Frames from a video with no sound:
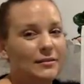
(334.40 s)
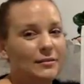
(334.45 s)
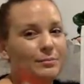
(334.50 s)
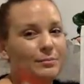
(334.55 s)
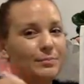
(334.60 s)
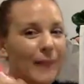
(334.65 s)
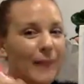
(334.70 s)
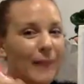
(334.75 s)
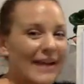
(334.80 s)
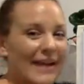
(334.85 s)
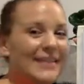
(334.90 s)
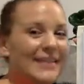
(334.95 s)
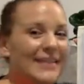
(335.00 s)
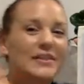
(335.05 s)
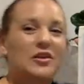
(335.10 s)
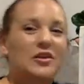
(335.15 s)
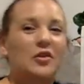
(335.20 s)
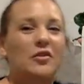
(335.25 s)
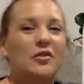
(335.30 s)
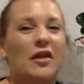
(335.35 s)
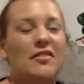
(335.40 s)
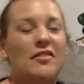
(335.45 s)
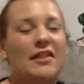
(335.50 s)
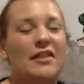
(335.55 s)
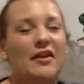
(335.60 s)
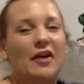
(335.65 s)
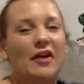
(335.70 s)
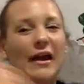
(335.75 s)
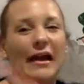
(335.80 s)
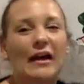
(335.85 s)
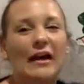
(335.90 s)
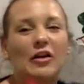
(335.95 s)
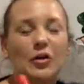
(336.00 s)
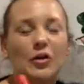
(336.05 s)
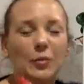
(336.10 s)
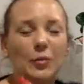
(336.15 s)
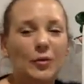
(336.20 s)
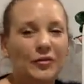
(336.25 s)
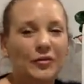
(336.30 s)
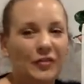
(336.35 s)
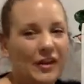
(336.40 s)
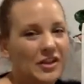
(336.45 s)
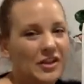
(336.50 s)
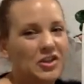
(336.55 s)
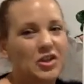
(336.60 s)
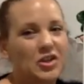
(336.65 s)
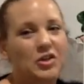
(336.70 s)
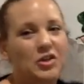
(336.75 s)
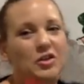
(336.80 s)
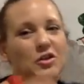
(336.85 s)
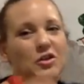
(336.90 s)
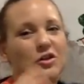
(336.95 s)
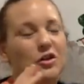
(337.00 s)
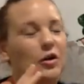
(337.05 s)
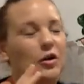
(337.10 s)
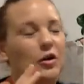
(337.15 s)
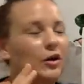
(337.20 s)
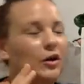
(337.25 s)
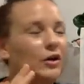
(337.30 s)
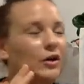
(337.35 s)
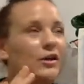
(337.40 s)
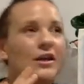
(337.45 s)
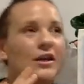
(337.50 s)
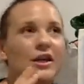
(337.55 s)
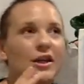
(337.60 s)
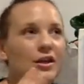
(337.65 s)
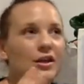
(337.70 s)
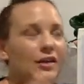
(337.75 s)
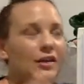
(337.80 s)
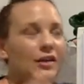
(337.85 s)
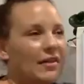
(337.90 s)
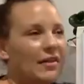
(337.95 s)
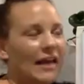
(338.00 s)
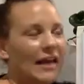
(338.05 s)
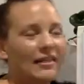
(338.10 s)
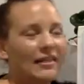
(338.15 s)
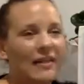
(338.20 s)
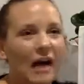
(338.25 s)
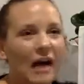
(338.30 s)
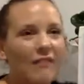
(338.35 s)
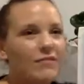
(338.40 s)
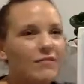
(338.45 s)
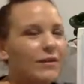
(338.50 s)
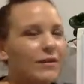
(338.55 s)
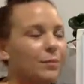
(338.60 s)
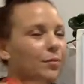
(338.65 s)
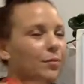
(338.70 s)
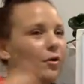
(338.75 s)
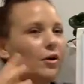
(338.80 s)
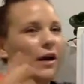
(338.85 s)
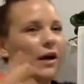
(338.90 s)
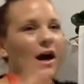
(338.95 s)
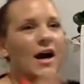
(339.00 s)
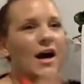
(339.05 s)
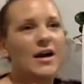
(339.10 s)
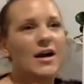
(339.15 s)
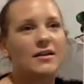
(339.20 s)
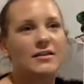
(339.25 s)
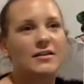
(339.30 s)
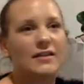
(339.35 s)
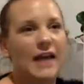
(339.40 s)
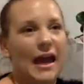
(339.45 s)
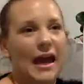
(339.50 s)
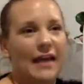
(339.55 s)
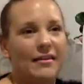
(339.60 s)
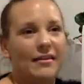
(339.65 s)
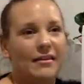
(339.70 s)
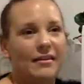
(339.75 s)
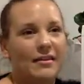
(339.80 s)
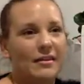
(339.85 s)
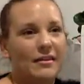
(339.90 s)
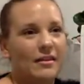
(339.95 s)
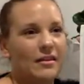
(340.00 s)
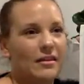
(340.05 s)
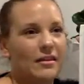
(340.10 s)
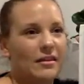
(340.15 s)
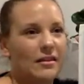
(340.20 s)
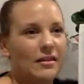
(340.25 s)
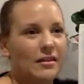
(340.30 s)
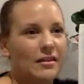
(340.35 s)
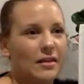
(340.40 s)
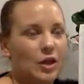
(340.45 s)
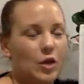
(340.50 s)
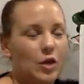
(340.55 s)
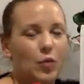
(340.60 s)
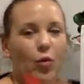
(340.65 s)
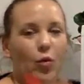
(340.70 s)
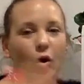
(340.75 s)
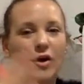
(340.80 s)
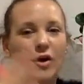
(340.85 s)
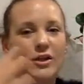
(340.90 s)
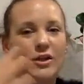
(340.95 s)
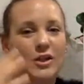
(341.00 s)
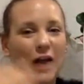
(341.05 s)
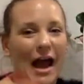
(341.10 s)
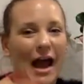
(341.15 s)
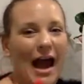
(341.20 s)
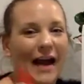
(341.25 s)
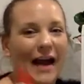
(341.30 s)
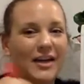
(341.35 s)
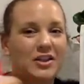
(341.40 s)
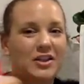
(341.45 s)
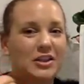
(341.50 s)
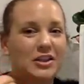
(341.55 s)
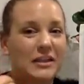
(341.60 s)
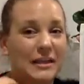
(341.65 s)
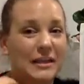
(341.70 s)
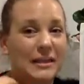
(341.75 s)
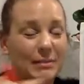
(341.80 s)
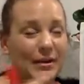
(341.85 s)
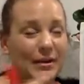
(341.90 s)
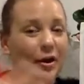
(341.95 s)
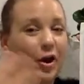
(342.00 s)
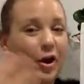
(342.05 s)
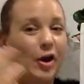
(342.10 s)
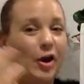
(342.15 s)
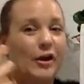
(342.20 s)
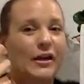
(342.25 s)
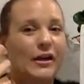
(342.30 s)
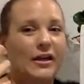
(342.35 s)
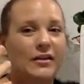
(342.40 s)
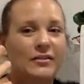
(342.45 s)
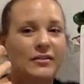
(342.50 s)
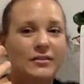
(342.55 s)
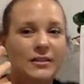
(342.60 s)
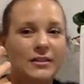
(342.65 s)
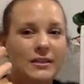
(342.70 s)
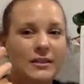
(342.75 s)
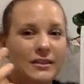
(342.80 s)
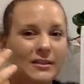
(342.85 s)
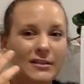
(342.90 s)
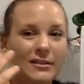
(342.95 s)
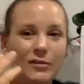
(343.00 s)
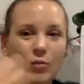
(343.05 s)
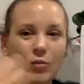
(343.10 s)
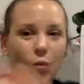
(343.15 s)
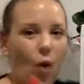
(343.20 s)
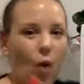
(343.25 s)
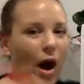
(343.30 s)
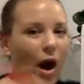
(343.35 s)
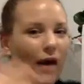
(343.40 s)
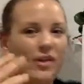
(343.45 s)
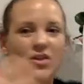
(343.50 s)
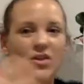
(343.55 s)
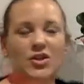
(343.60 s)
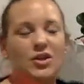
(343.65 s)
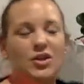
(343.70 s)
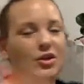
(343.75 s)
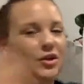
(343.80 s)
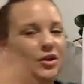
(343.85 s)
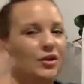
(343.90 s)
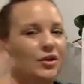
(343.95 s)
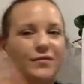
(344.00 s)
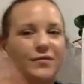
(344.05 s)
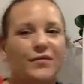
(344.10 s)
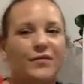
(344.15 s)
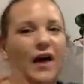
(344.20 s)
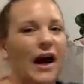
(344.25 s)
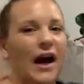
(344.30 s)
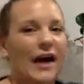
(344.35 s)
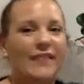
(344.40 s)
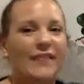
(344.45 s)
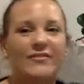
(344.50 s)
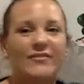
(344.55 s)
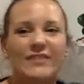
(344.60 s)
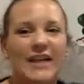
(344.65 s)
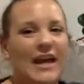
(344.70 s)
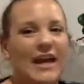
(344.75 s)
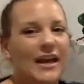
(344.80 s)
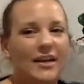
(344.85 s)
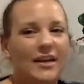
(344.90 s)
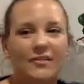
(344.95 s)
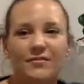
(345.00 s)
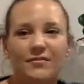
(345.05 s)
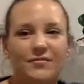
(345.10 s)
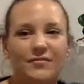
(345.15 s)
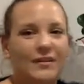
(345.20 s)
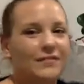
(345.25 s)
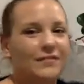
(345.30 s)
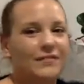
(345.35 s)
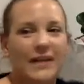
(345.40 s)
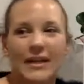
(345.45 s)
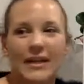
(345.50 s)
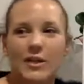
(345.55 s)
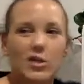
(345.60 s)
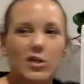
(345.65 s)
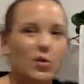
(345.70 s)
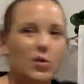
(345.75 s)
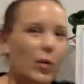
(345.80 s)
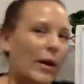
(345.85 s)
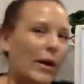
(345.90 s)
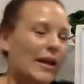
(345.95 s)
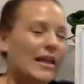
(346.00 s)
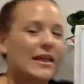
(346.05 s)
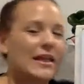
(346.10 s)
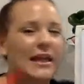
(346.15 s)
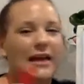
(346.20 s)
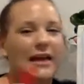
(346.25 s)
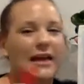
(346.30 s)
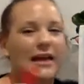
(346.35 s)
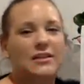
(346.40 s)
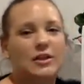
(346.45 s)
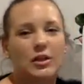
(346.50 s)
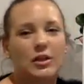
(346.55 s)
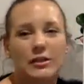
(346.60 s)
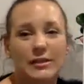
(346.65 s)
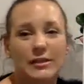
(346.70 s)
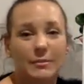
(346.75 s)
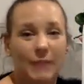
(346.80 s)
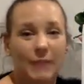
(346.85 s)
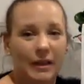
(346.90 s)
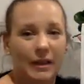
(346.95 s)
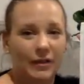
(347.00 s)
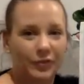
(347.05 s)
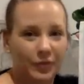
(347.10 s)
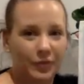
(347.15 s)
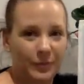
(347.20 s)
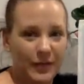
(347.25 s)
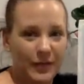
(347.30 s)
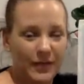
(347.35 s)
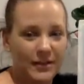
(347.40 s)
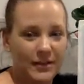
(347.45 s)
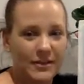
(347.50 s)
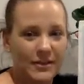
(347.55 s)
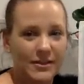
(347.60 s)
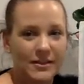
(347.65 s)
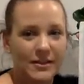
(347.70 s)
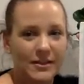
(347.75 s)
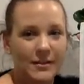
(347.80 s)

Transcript: based on that they're a health professional or that they love the product and you want to actually be earning $1, $2, $5, $10, $15, $20,000 a month from this,